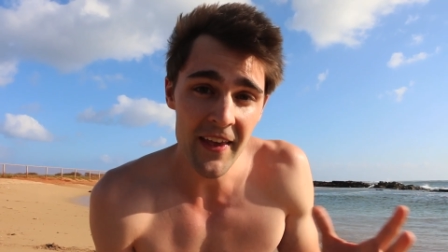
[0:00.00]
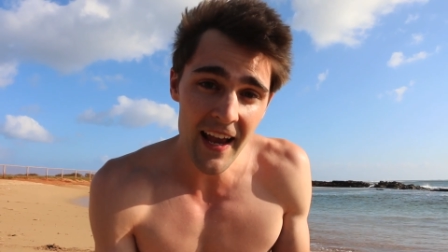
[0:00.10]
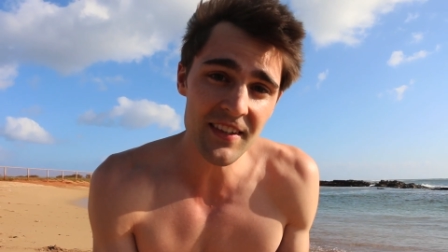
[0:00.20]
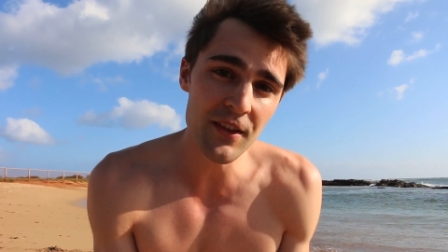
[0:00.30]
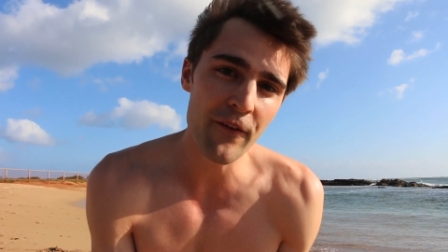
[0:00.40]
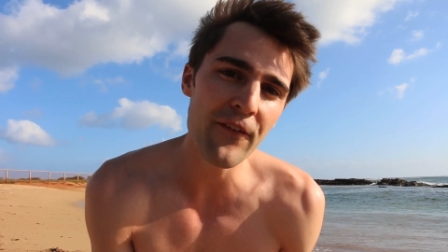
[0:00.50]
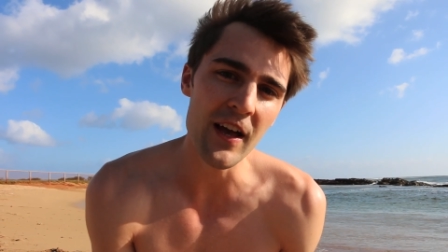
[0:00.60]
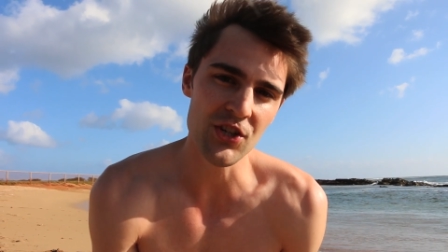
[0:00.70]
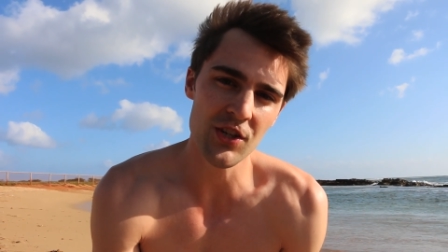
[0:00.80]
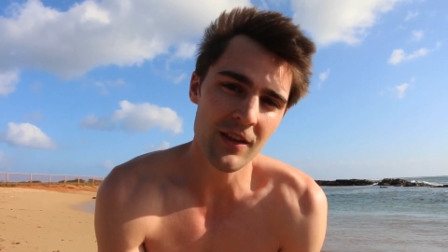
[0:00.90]
In the case of the
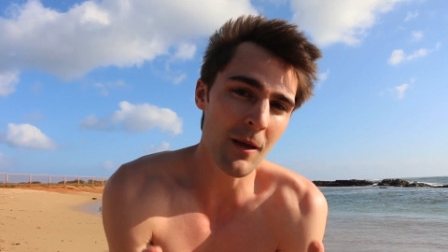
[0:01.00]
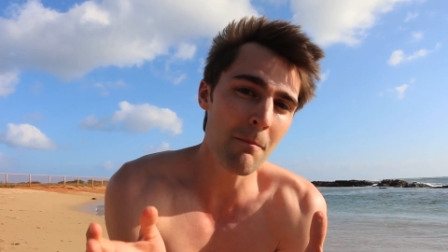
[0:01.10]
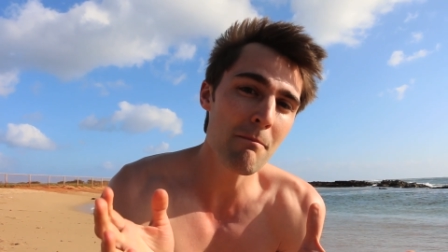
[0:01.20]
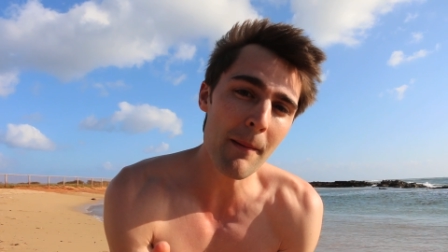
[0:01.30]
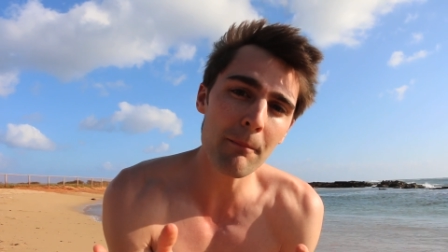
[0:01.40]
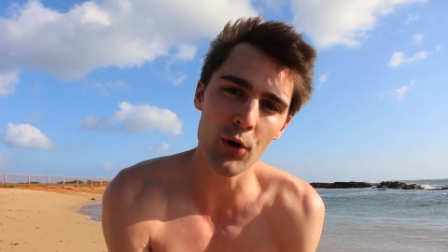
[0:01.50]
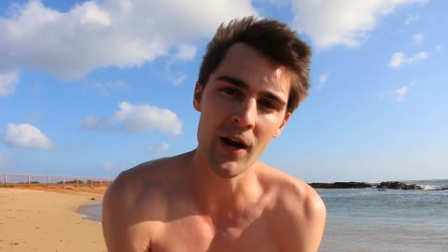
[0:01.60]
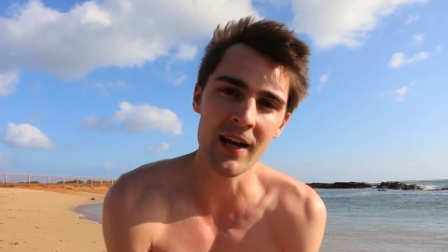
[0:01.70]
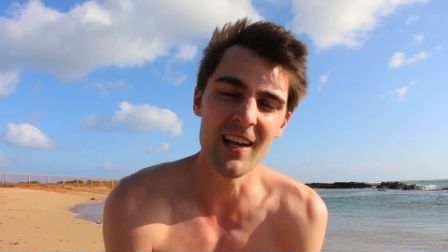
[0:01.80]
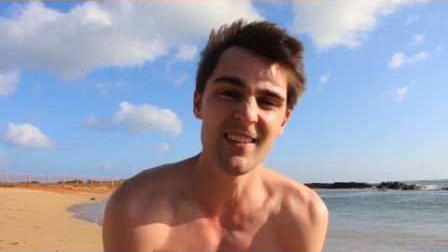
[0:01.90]
fish, the
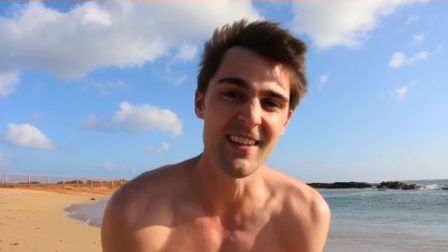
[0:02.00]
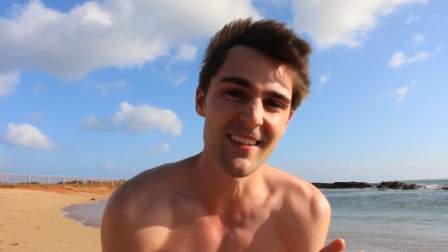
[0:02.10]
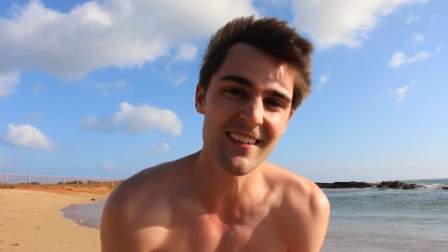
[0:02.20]
membrane is its